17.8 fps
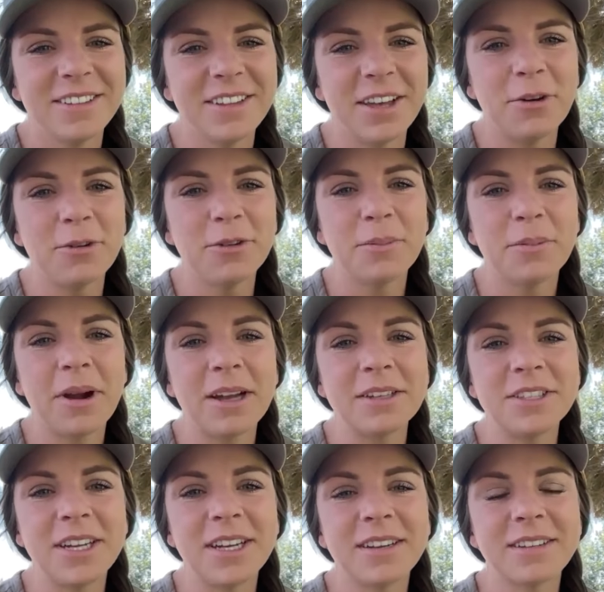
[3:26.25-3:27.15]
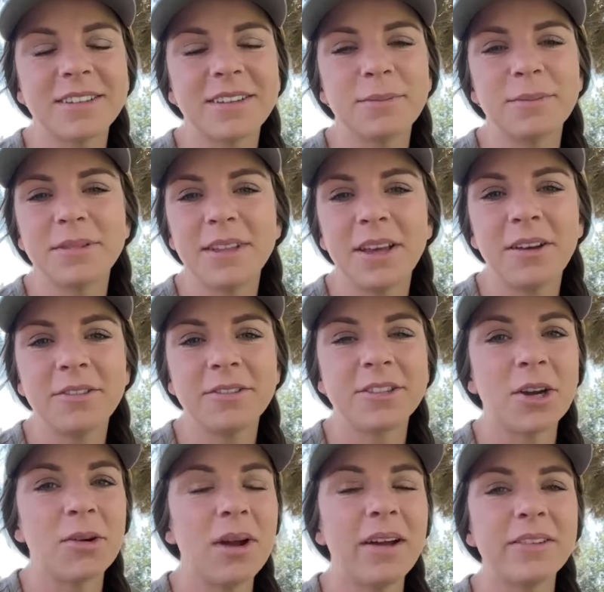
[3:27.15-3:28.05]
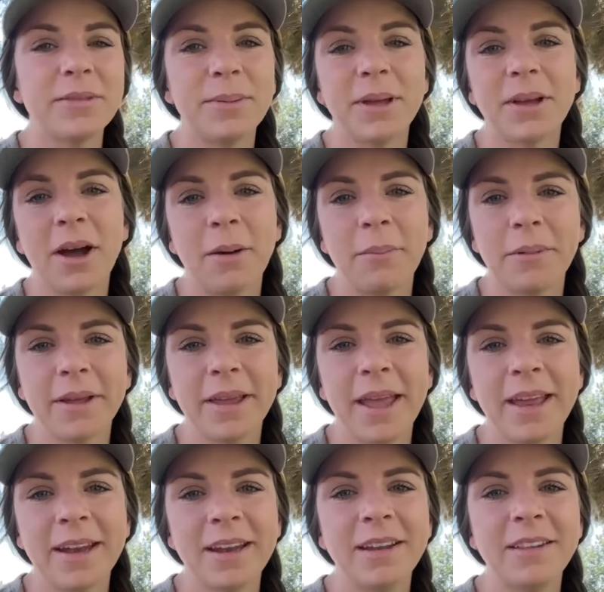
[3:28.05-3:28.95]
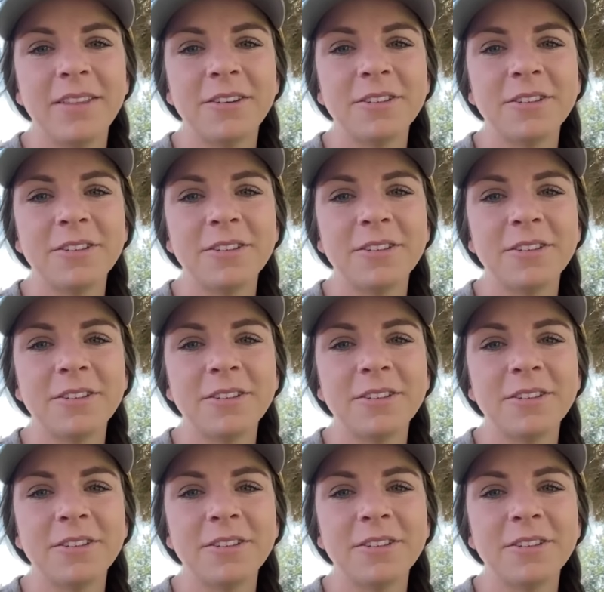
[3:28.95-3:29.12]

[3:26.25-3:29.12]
So the projects themselves don't have to be complicated.